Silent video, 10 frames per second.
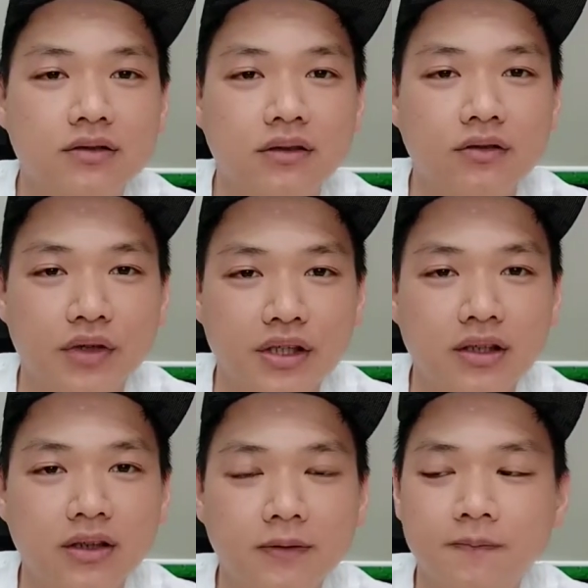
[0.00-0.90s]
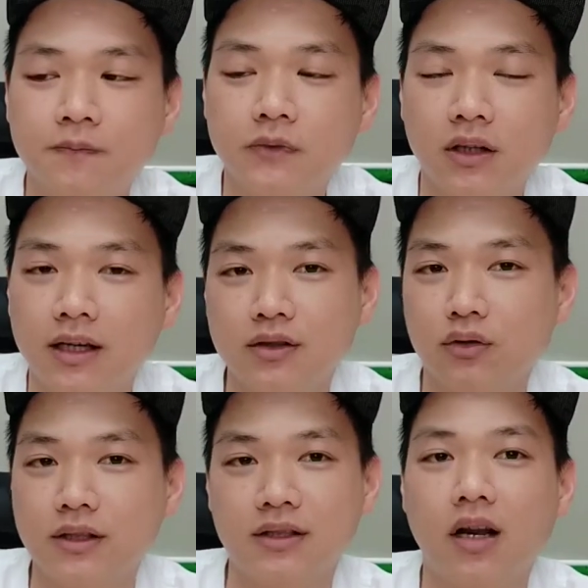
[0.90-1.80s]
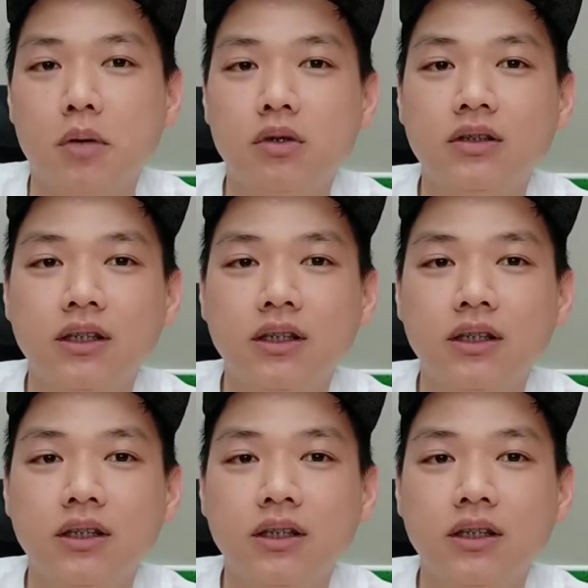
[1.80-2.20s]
reached here. Okay, so disclaimer,